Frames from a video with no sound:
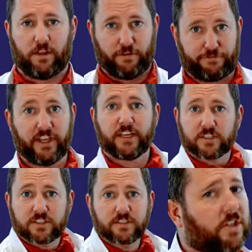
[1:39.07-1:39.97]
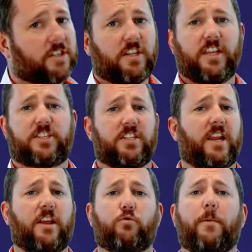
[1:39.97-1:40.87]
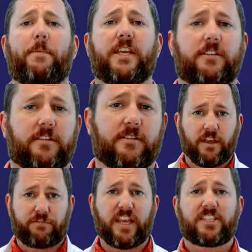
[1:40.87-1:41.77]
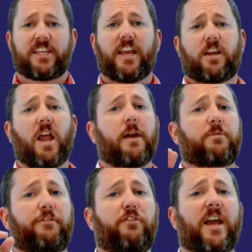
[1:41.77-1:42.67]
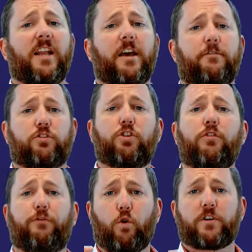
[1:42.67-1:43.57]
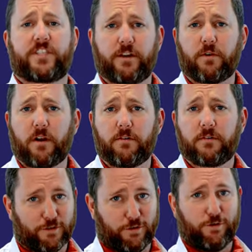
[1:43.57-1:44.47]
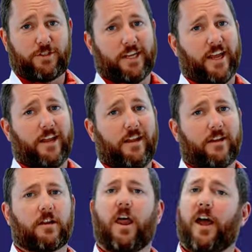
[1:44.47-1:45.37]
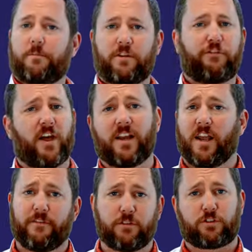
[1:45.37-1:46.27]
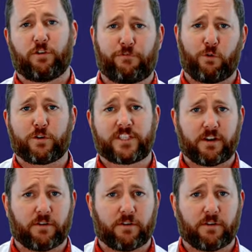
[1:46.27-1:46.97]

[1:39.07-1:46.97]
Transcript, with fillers: The fix? Just listen and repeat. If they say, climb to flight level two forty, you say, climb to flight level two forty.